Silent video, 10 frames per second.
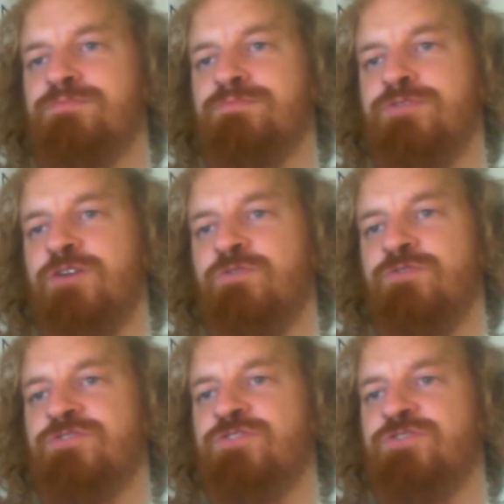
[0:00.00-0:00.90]
Put a
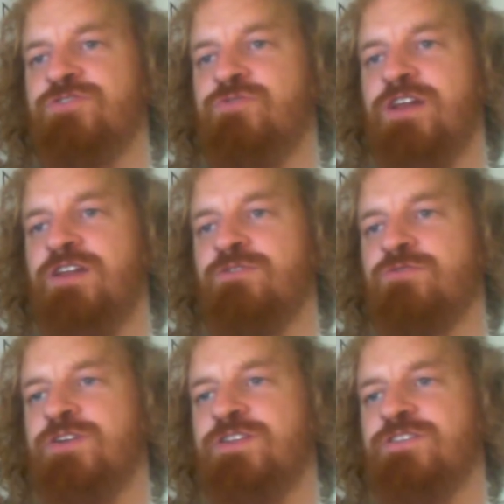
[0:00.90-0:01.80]
2/2 red and
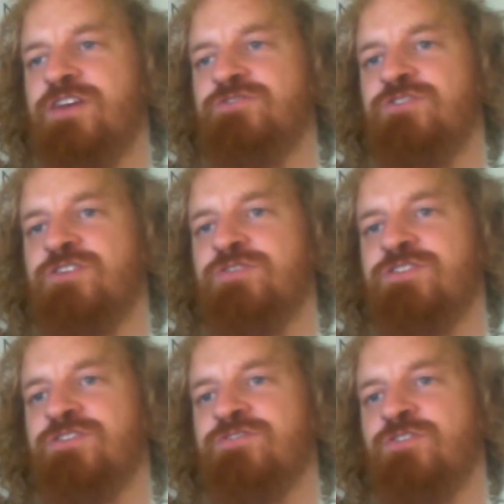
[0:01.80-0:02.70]
green statue
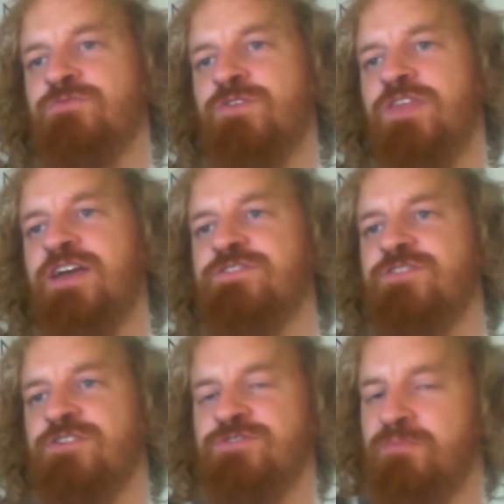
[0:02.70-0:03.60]
creature token with haste
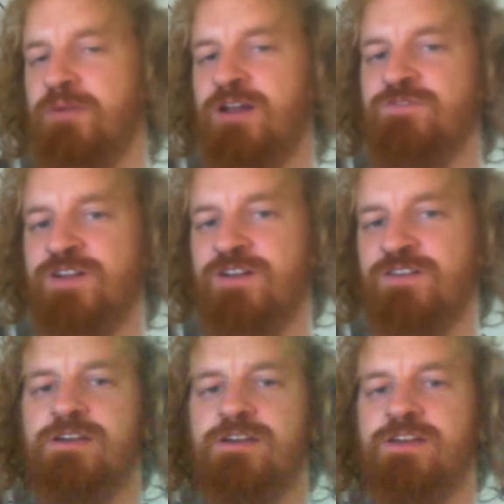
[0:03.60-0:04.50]
onto the battlefield.
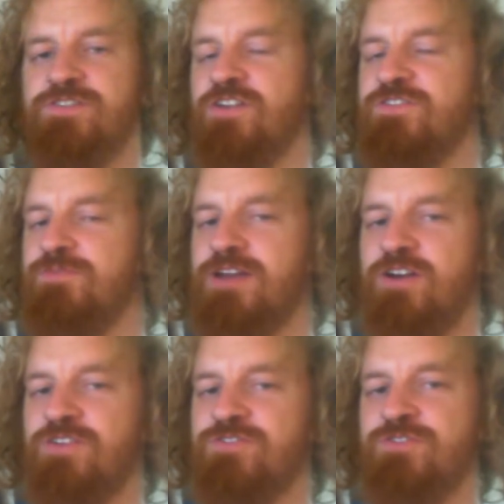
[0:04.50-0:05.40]
His ultimate
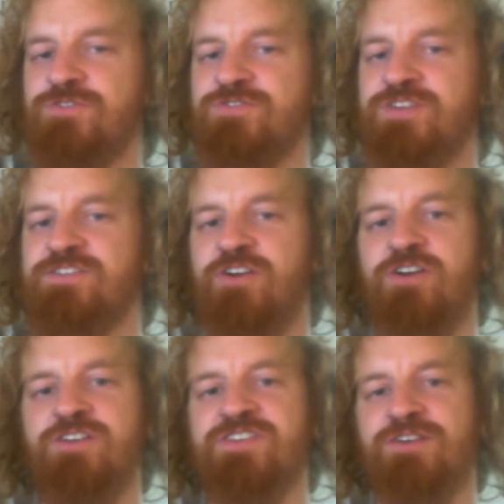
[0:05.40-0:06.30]
costs you 6
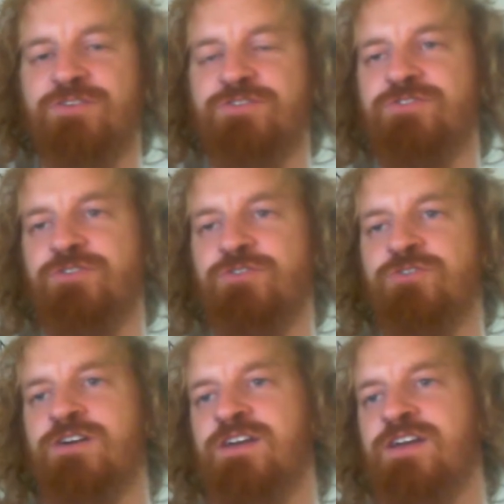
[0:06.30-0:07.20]
loyalty counters to do.
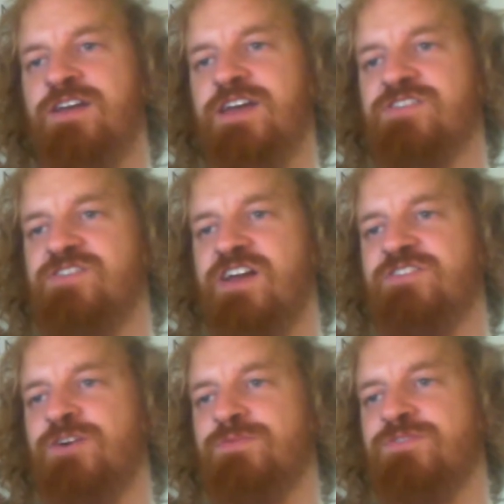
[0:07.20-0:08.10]
Exile the
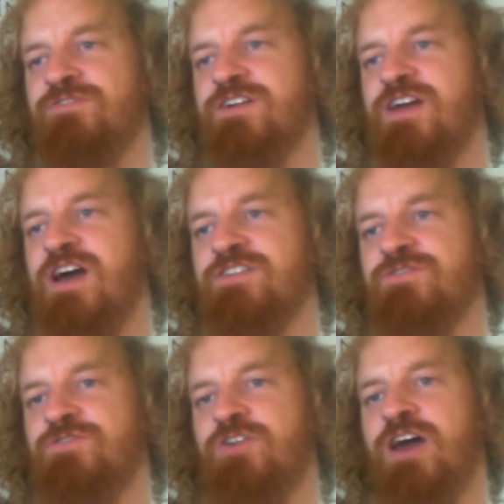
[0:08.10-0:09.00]
top 7 cards
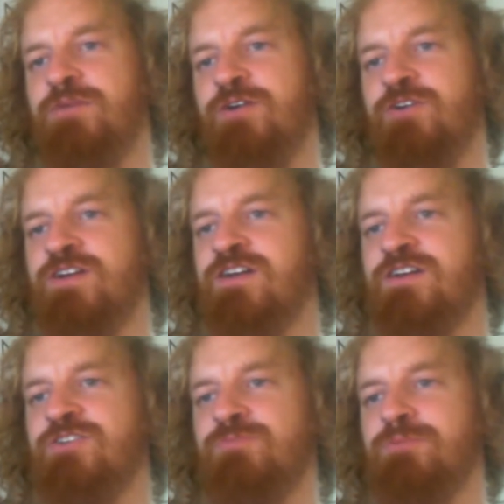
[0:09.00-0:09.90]
of your library.
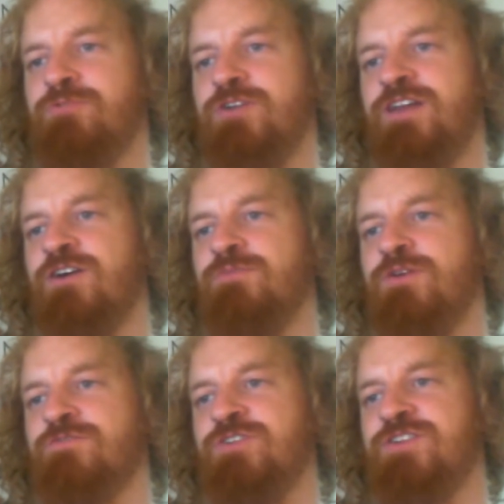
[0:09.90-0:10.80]
You may put any number
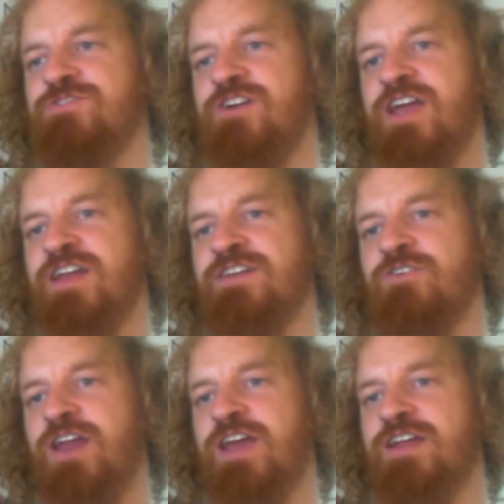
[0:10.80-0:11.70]
of creature and
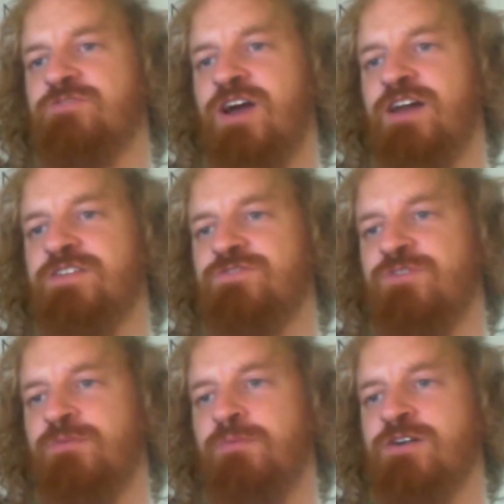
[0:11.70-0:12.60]
or land cards
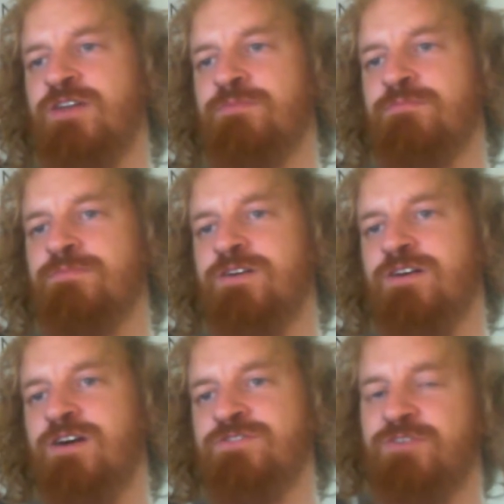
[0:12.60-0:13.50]
from among them
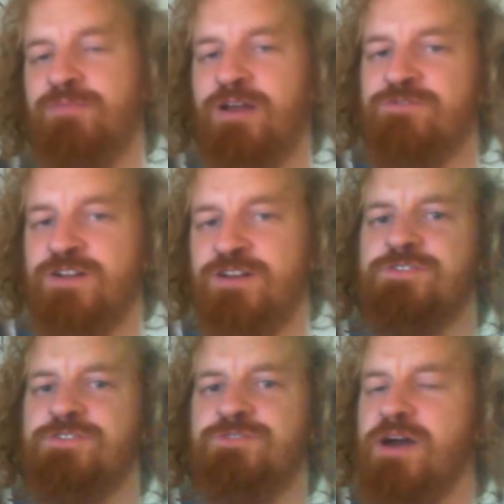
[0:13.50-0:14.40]
onto the battlefield.
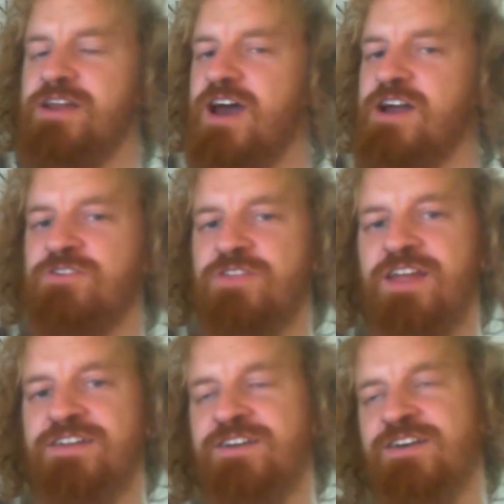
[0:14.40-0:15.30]
You might argue
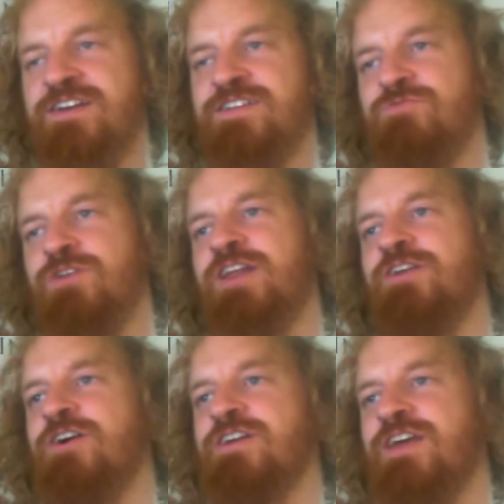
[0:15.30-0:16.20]
that it's really
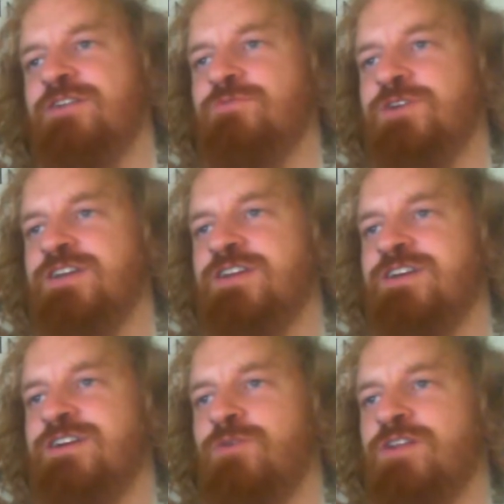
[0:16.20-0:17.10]
annoying that
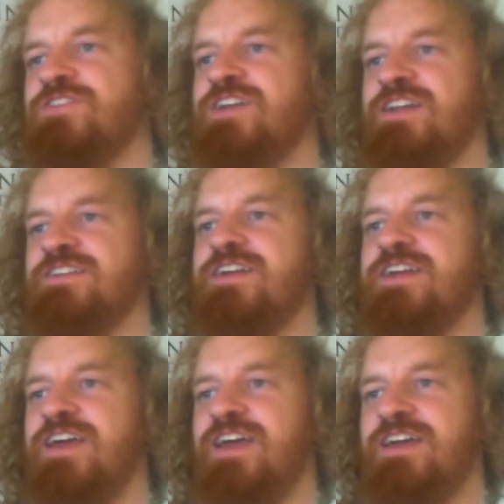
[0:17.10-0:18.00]
we once again
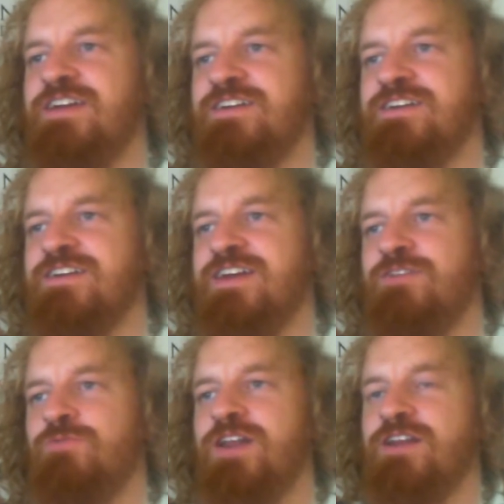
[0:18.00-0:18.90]
get a
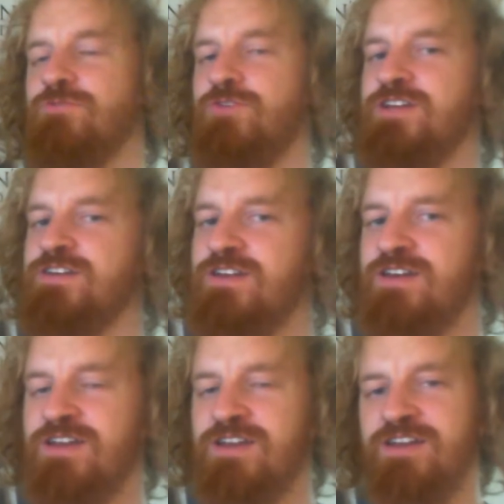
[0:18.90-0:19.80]
red and green
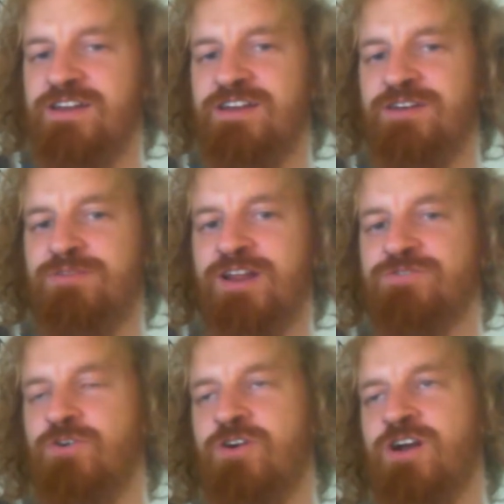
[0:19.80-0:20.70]

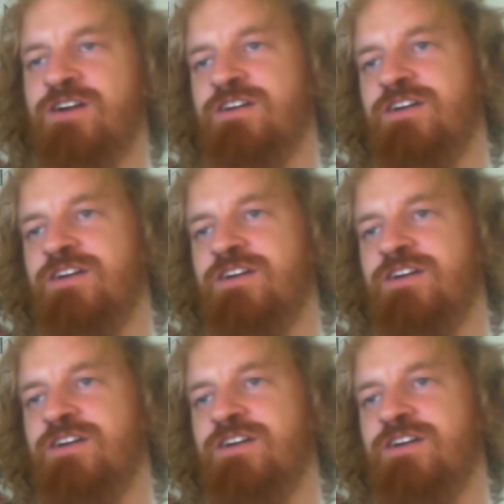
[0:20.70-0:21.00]
Planeswalker.